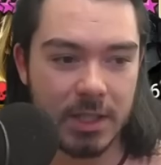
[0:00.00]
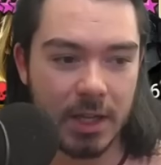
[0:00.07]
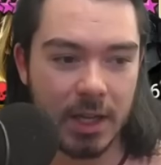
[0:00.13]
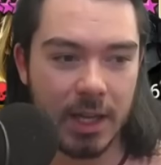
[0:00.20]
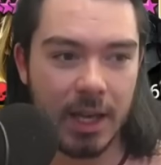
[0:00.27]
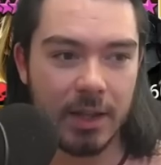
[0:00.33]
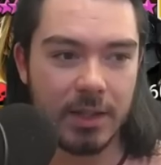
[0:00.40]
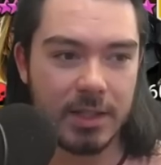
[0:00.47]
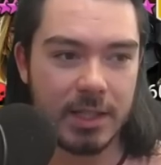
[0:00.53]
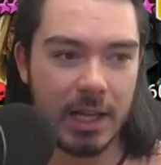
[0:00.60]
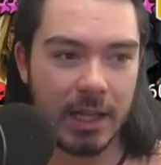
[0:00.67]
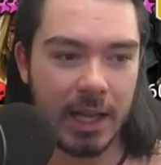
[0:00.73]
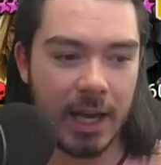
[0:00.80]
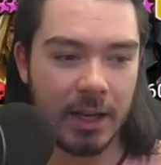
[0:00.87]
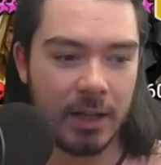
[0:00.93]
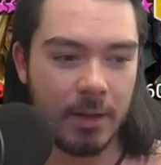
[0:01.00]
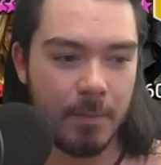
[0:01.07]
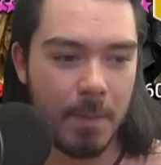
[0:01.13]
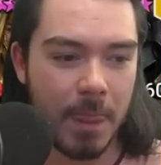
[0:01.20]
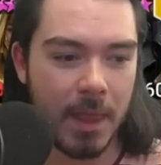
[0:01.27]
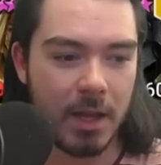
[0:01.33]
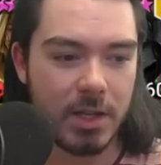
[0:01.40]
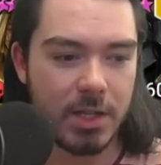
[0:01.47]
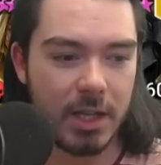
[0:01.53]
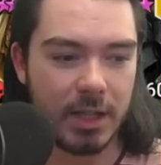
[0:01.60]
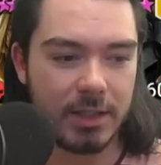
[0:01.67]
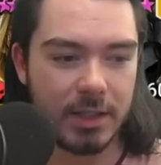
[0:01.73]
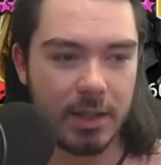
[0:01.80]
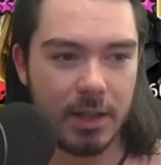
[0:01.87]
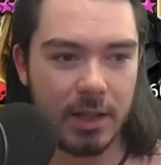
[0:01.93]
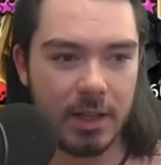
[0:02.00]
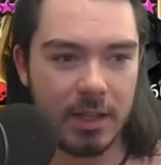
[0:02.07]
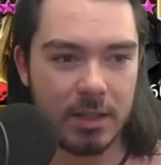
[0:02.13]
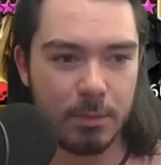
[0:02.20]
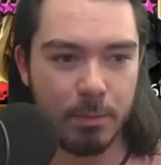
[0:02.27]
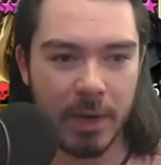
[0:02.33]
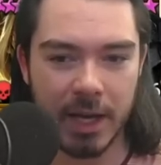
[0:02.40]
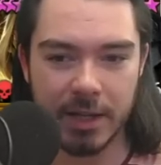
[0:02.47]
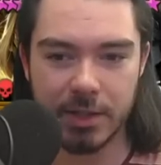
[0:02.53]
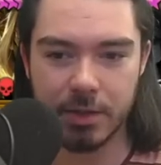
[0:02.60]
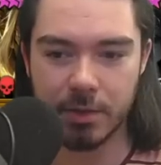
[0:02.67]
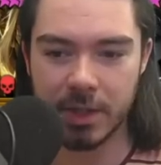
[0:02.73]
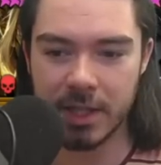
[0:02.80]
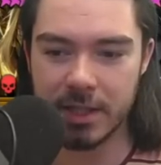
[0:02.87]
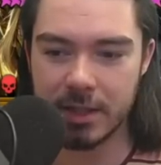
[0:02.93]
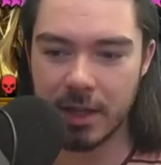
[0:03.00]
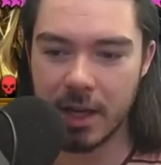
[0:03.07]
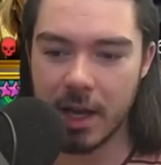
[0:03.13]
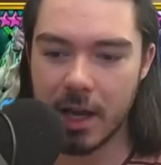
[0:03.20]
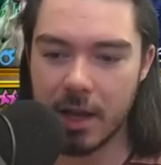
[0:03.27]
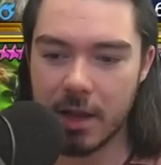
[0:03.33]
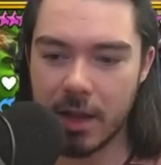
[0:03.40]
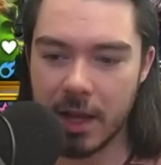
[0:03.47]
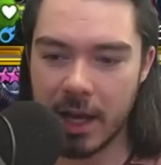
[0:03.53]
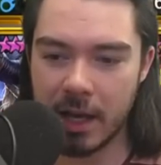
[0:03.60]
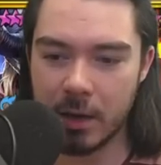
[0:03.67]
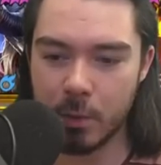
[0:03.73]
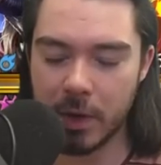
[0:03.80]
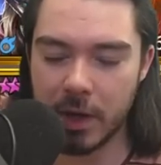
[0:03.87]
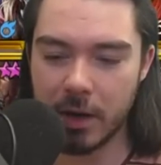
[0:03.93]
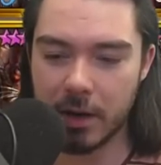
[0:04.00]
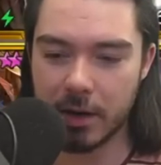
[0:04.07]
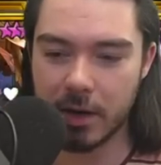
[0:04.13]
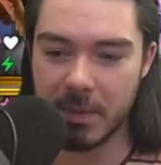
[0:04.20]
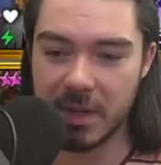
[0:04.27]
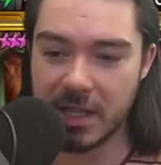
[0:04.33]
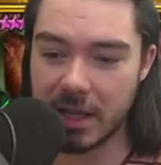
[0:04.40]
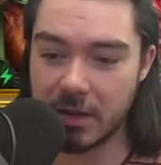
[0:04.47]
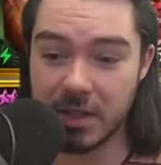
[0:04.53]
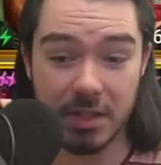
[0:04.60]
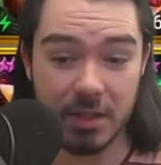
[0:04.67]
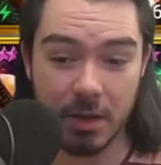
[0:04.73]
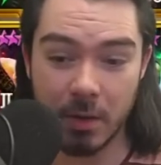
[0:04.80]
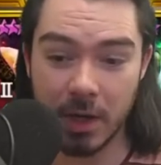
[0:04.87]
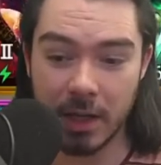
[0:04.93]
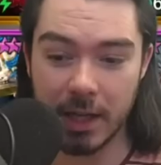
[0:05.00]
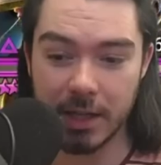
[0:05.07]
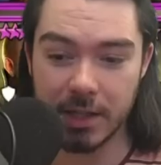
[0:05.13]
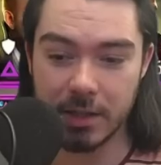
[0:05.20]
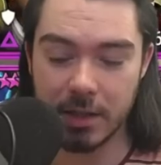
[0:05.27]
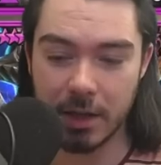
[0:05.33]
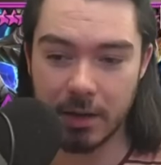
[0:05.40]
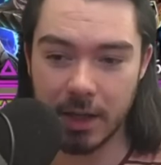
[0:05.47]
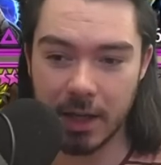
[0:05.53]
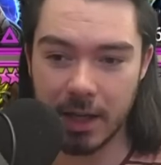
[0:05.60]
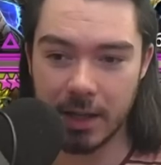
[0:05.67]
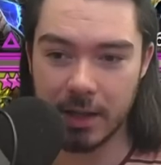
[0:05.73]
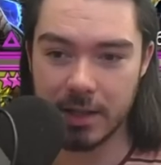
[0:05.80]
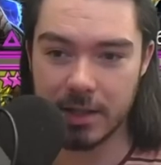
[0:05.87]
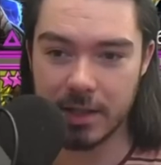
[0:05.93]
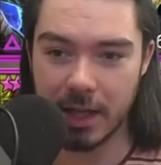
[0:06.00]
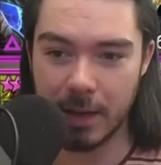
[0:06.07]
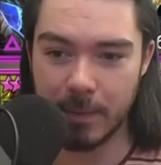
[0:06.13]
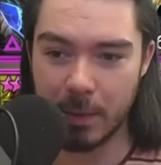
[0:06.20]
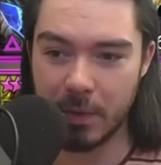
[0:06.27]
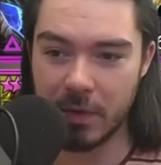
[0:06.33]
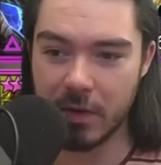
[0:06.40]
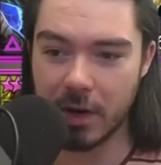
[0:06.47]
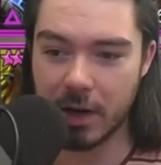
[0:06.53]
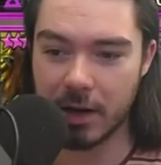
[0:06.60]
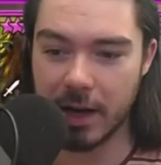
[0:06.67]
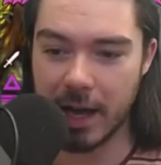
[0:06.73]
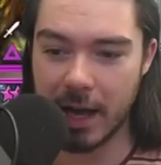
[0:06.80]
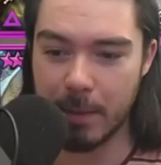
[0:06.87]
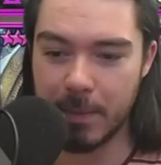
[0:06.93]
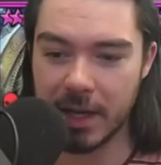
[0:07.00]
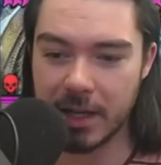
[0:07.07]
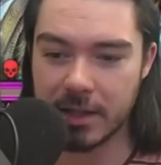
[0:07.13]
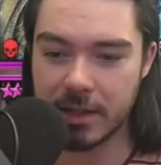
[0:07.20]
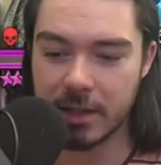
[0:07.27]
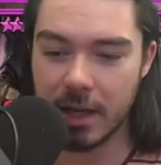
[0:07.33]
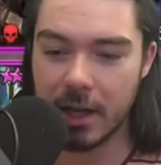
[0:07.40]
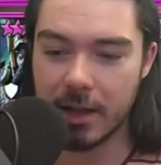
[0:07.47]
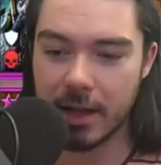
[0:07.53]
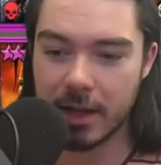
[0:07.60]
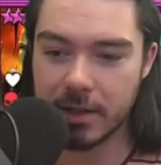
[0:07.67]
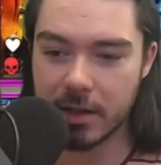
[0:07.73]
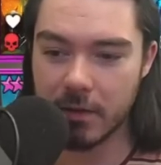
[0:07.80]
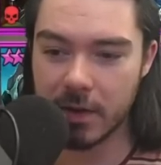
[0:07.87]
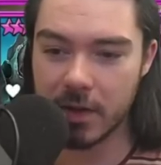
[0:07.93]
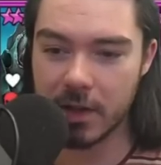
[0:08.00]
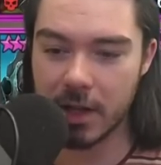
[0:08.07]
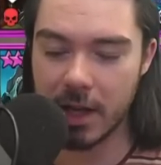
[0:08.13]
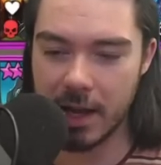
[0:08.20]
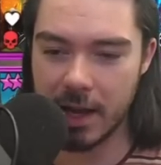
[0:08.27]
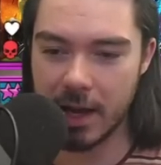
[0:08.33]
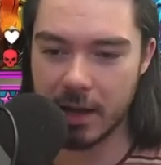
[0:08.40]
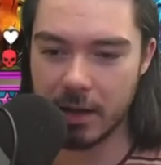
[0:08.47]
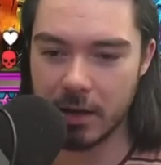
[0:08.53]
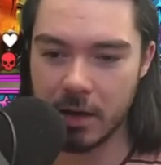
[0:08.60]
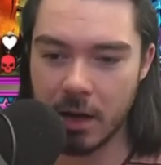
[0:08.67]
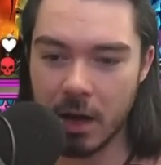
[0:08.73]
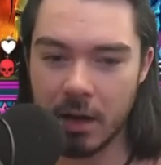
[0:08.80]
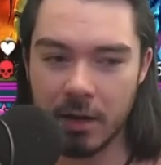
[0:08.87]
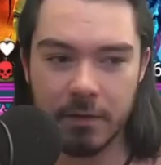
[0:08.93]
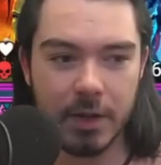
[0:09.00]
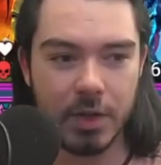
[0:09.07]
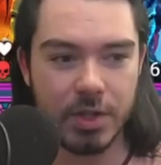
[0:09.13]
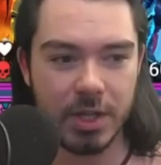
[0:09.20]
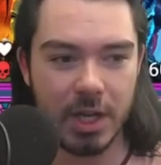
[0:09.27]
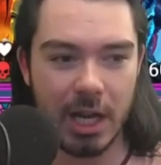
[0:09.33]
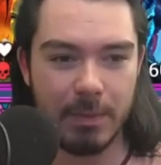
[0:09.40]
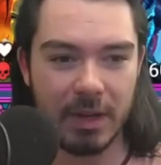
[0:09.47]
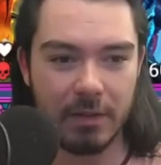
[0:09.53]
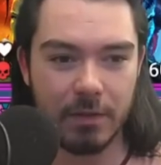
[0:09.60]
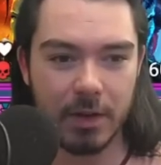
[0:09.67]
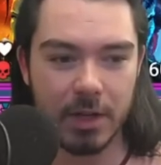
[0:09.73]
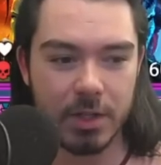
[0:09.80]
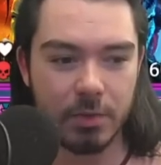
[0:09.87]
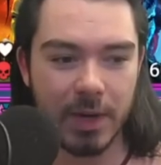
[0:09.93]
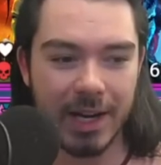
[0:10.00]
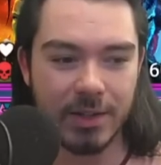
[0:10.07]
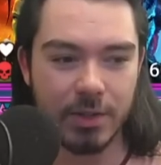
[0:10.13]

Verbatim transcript: yeah, this is Deliana. She has these masteries. Then we are coming down. She's the only legendary in this team. Then we've got our epics. Let's cover the non-fusion epic first. Rector